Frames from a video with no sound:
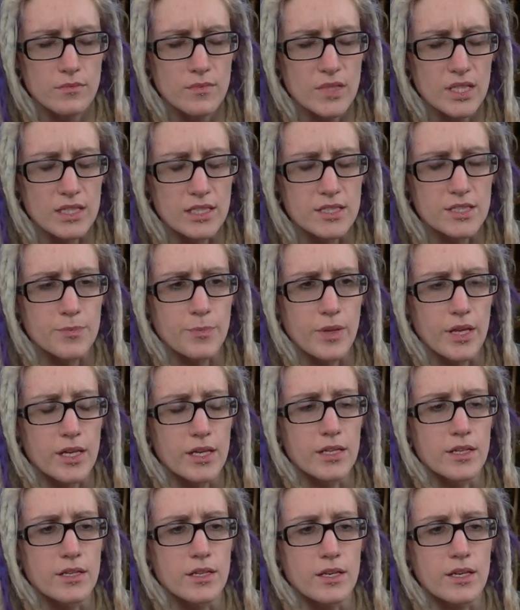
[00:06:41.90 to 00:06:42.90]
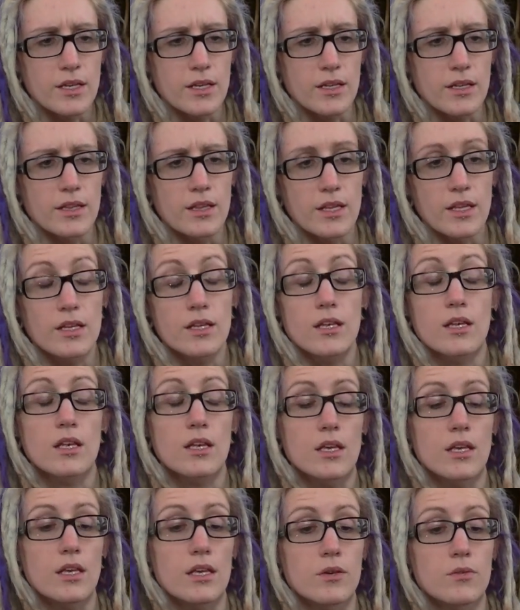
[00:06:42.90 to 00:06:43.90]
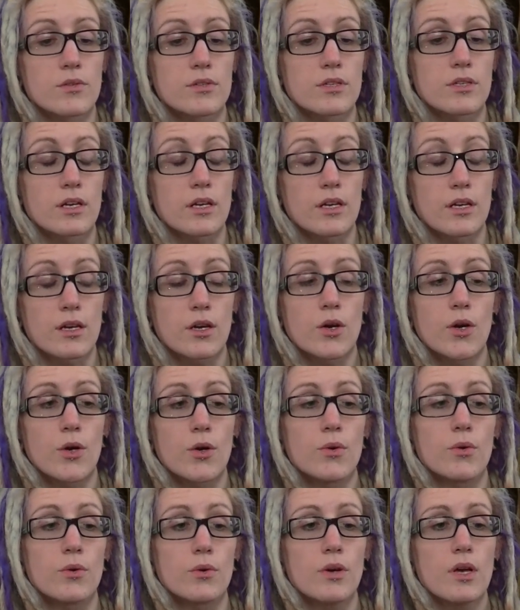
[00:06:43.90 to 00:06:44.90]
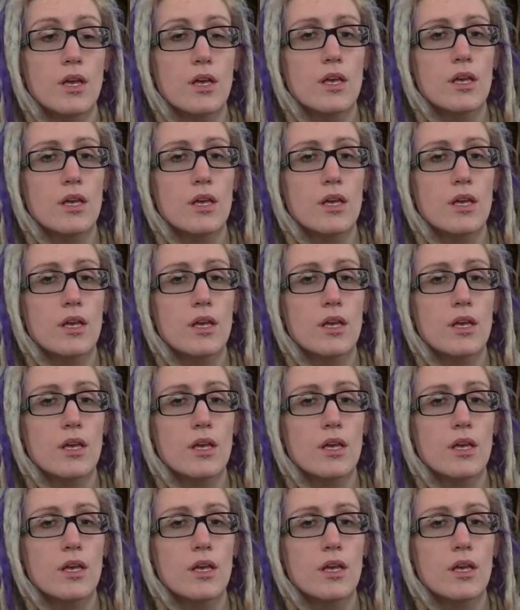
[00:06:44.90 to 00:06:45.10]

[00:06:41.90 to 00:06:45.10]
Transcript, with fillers: explained it, and then he was like, oh,